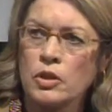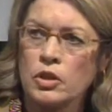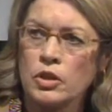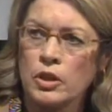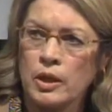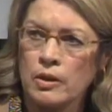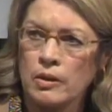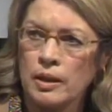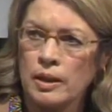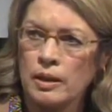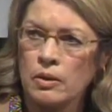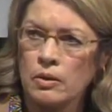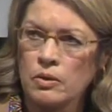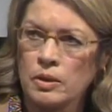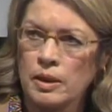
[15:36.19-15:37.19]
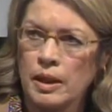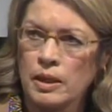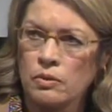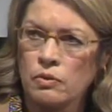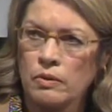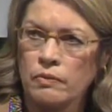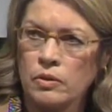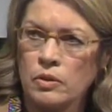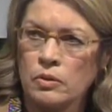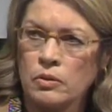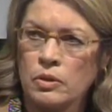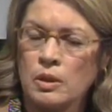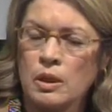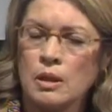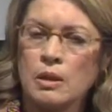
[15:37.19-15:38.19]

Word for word: sharing in those tax revenues